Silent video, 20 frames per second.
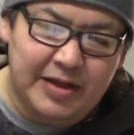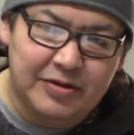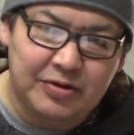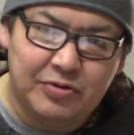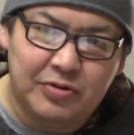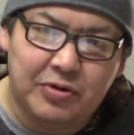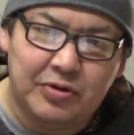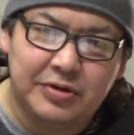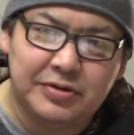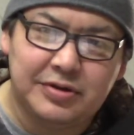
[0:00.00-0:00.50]

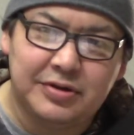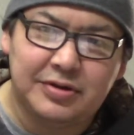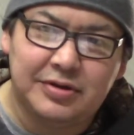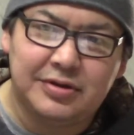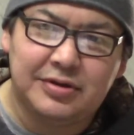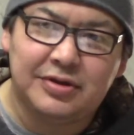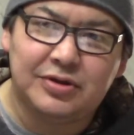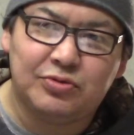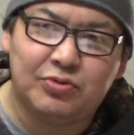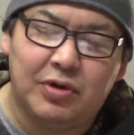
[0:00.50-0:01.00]

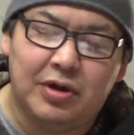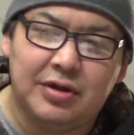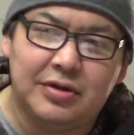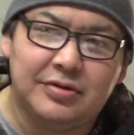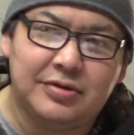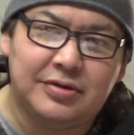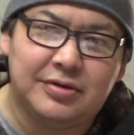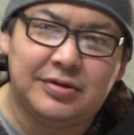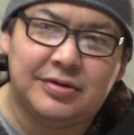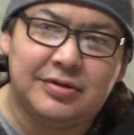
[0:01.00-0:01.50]
courses as well
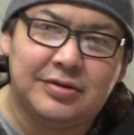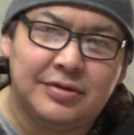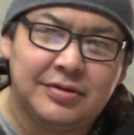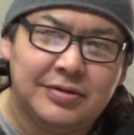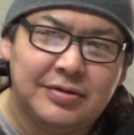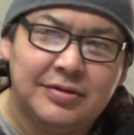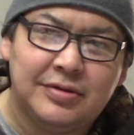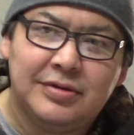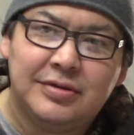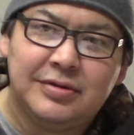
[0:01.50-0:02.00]
as
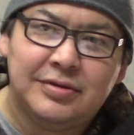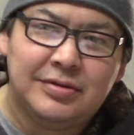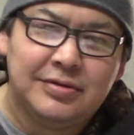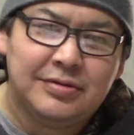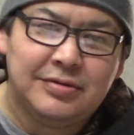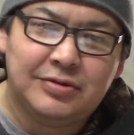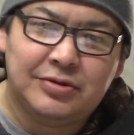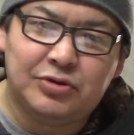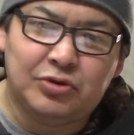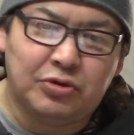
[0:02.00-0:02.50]

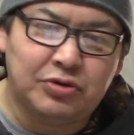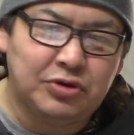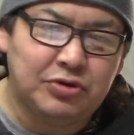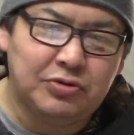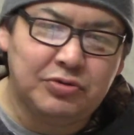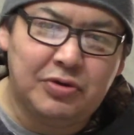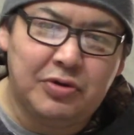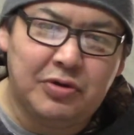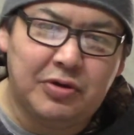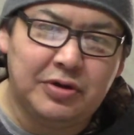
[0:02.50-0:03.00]

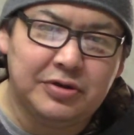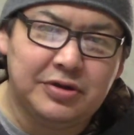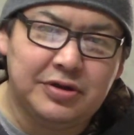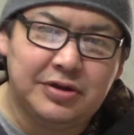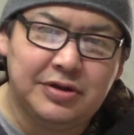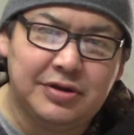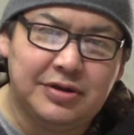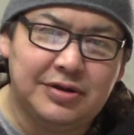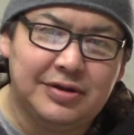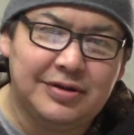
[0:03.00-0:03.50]
social
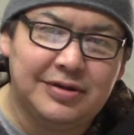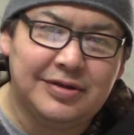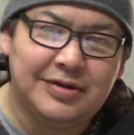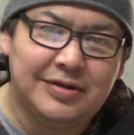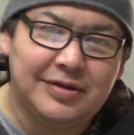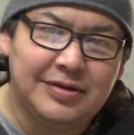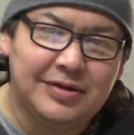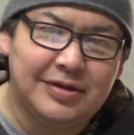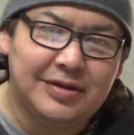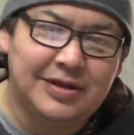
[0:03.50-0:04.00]
courses
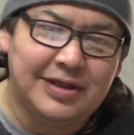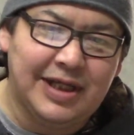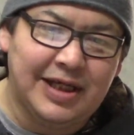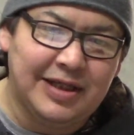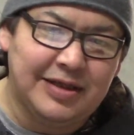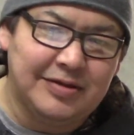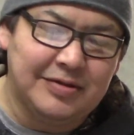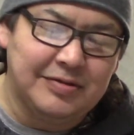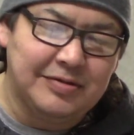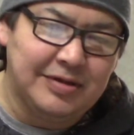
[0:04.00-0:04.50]

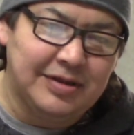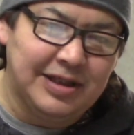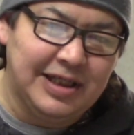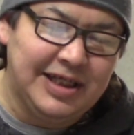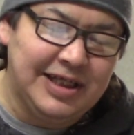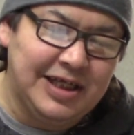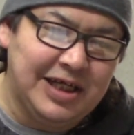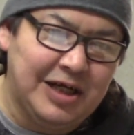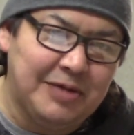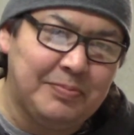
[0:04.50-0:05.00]
that
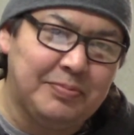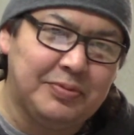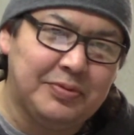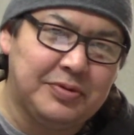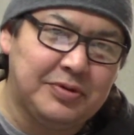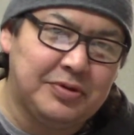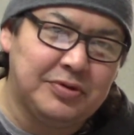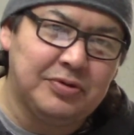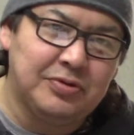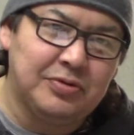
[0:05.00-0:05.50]
lead
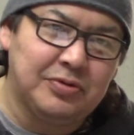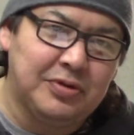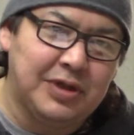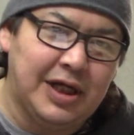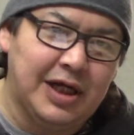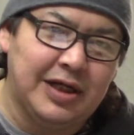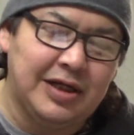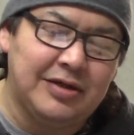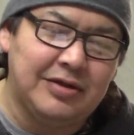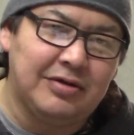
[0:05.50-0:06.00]
up to
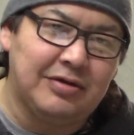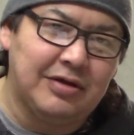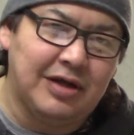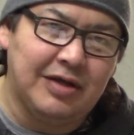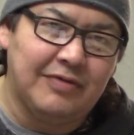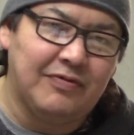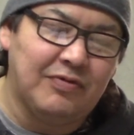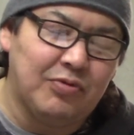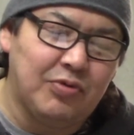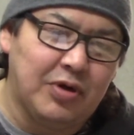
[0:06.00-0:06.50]
getting their
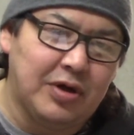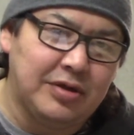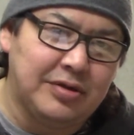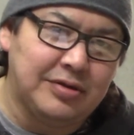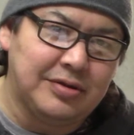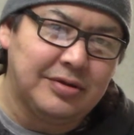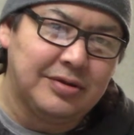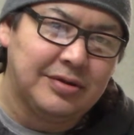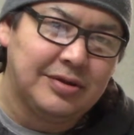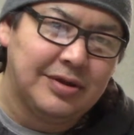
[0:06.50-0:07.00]
level
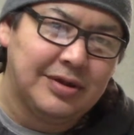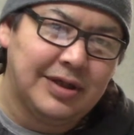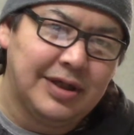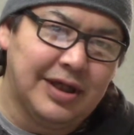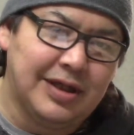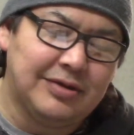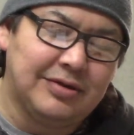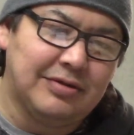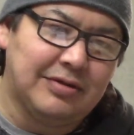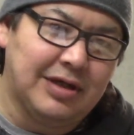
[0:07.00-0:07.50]
1
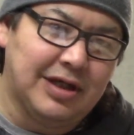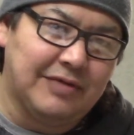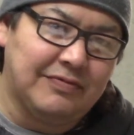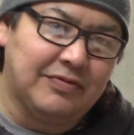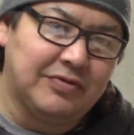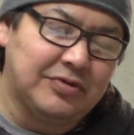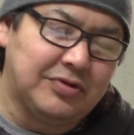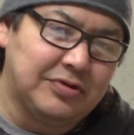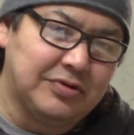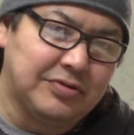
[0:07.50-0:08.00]
and their
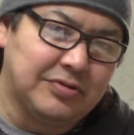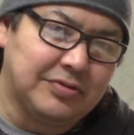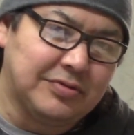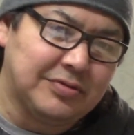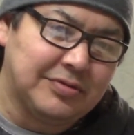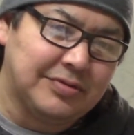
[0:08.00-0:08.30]
level 2.